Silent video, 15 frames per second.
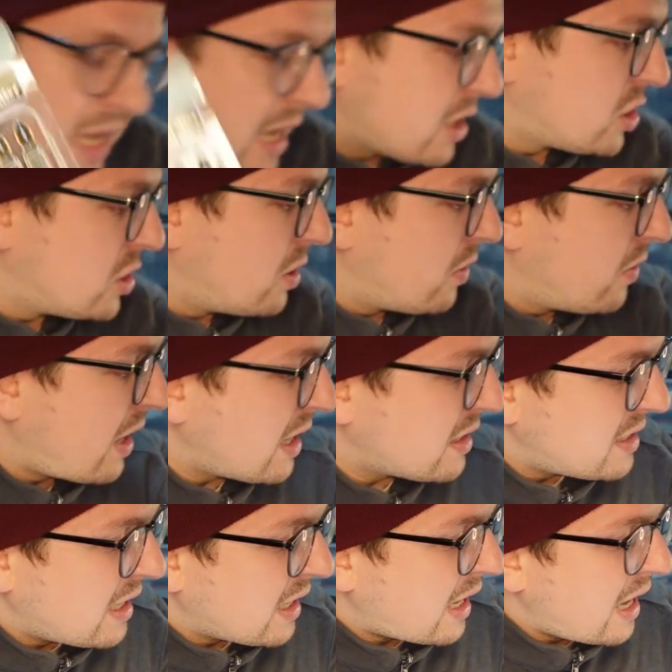action on
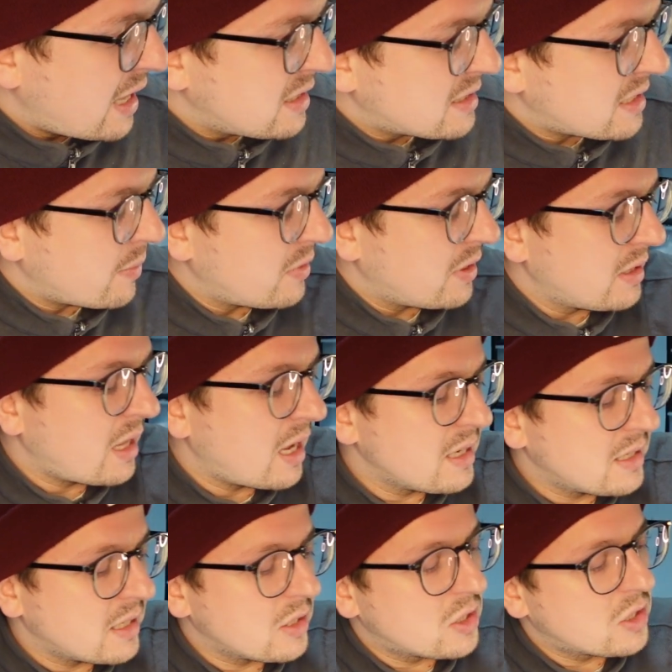that. Again, something
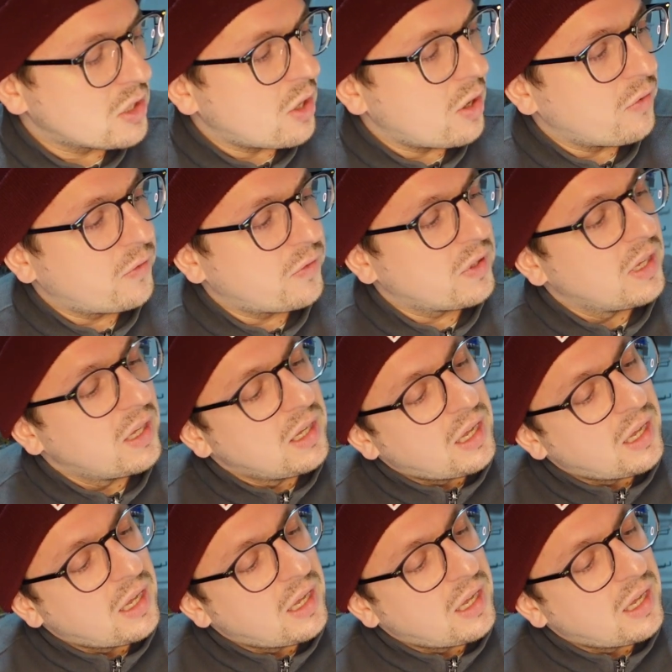nice and soft.